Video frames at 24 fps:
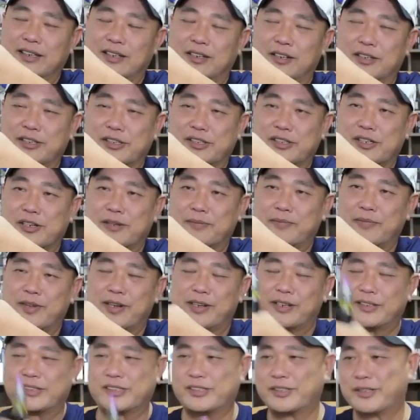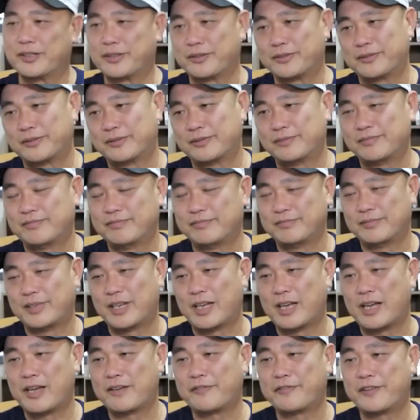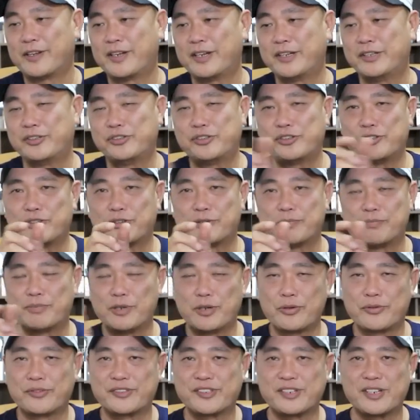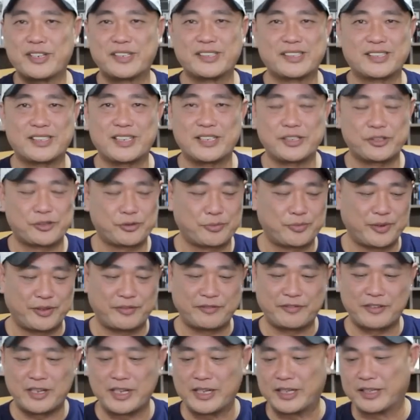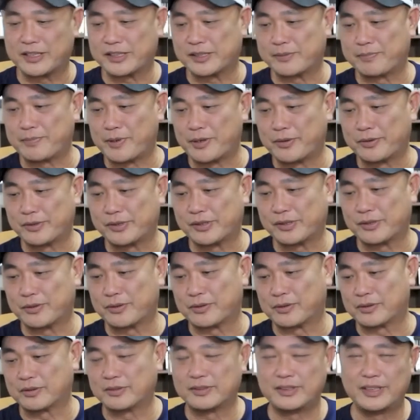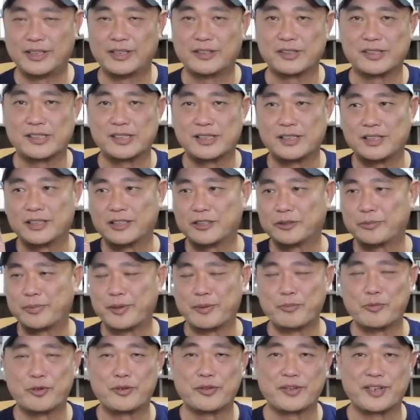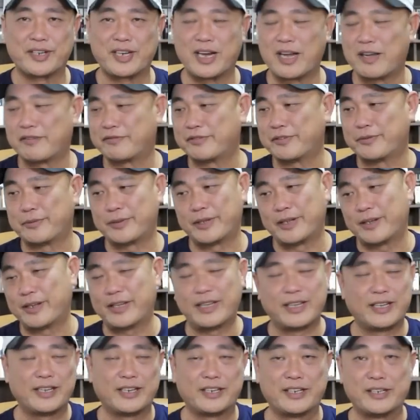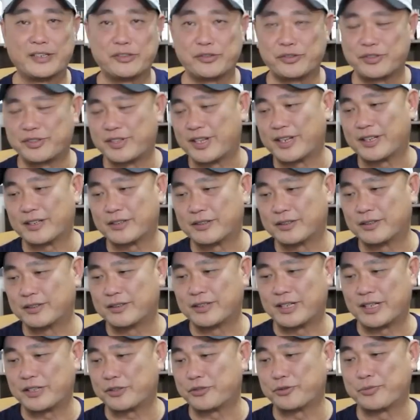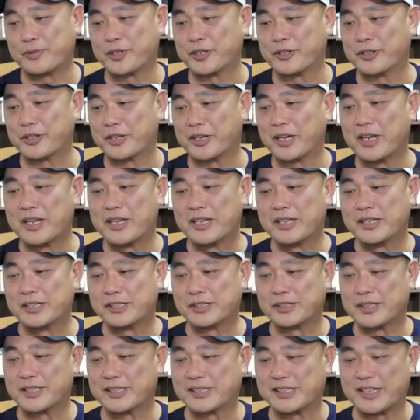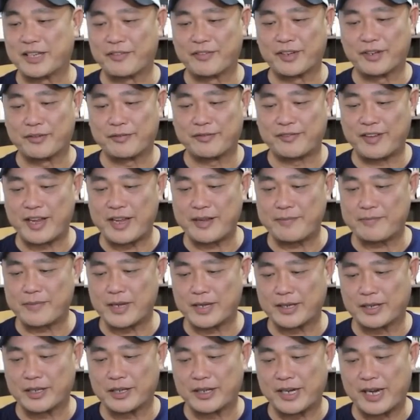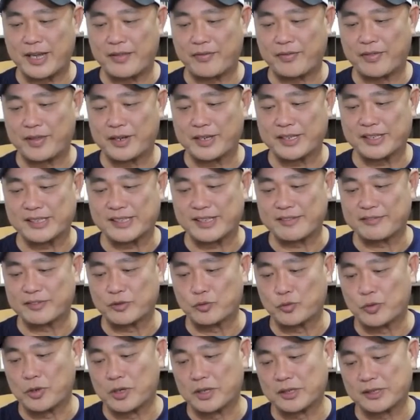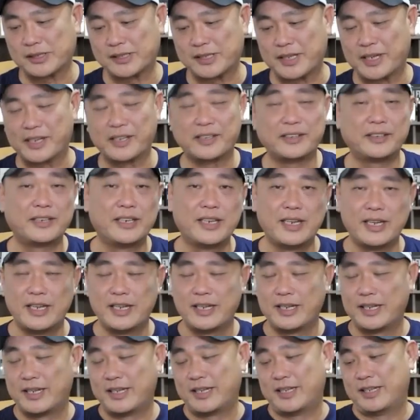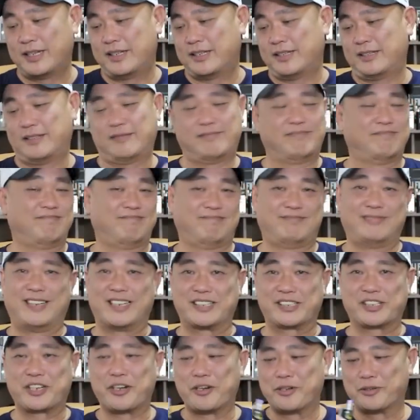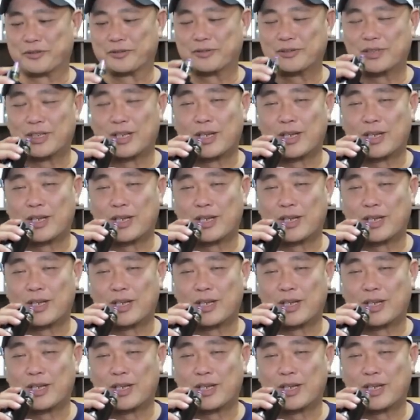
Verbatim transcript: on top there. So half an inch on both sides, that should be fine, I suppose, or, you know, a little bit more than half an inch. That should be good. So let's give it a vape. I got it at 37 watts here. Let's go.